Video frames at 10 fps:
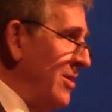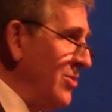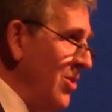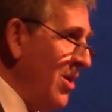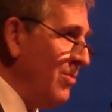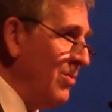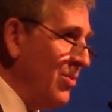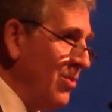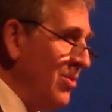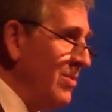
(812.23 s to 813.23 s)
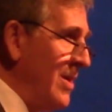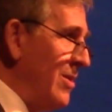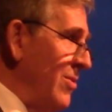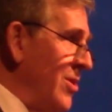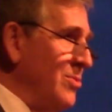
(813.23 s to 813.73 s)
and talk with her
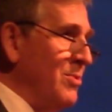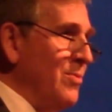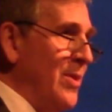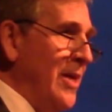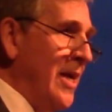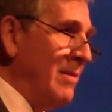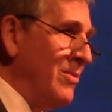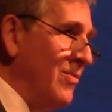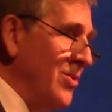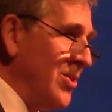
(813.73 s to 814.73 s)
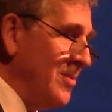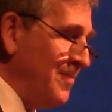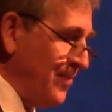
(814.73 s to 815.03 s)
and her husband when he came to visit.